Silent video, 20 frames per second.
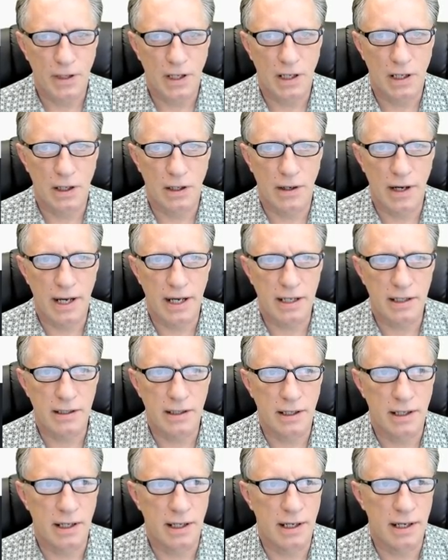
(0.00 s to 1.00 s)
All right.
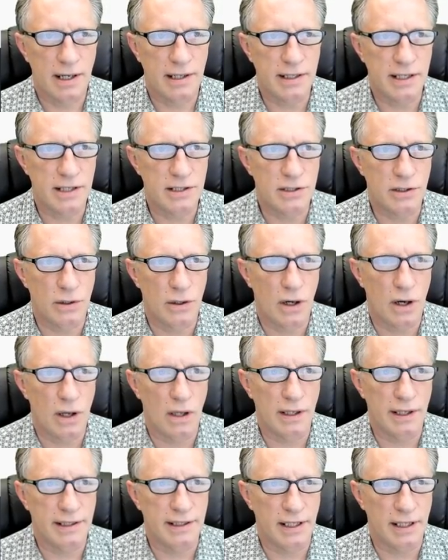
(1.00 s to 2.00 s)
Uh, and these are
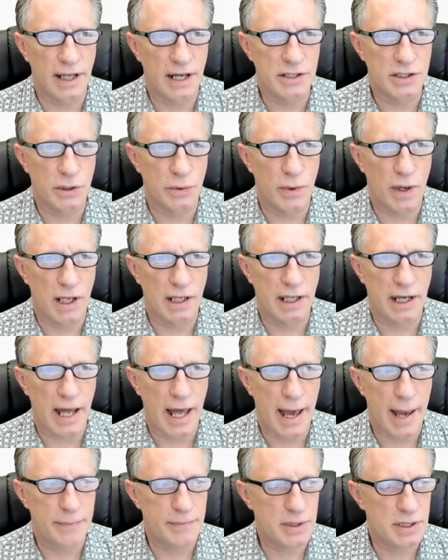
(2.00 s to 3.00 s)
all at the Ledger Wallet
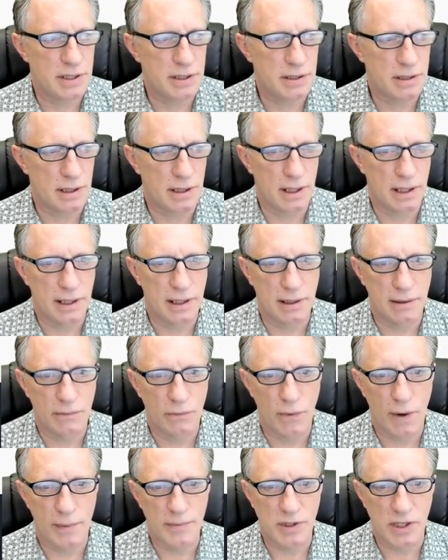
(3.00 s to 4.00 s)
apps uh,
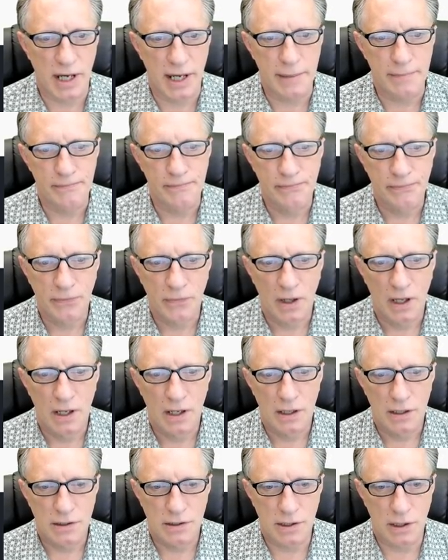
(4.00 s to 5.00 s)
website.
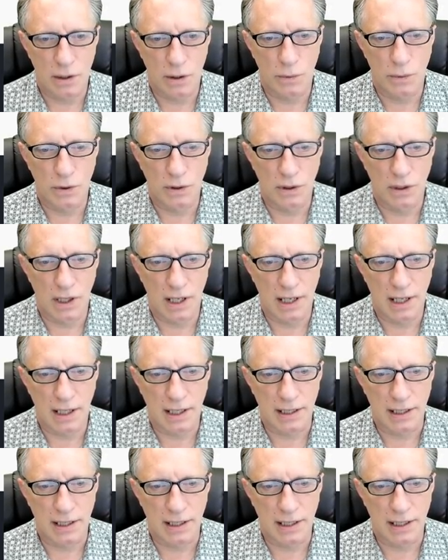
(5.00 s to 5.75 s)
So we'll uh,